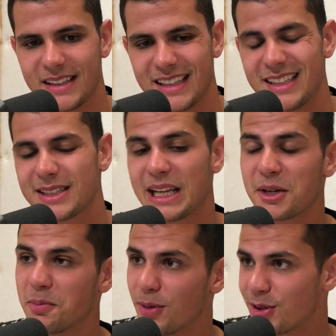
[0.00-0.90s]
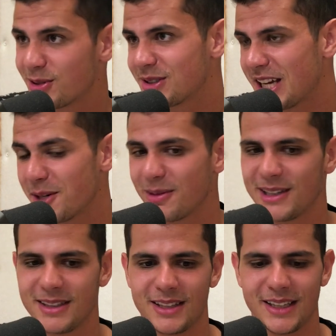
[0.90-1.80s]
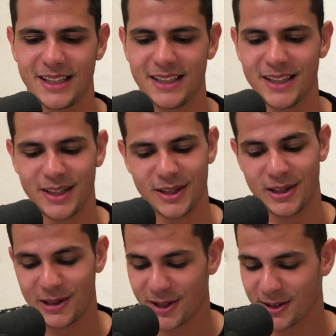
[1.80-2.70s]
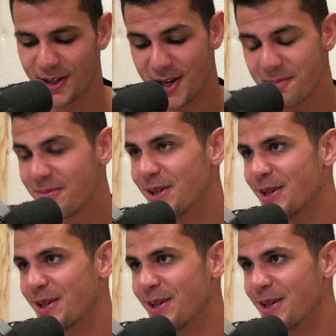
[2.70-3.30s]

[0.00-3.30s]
it is like more sustainable in the long term.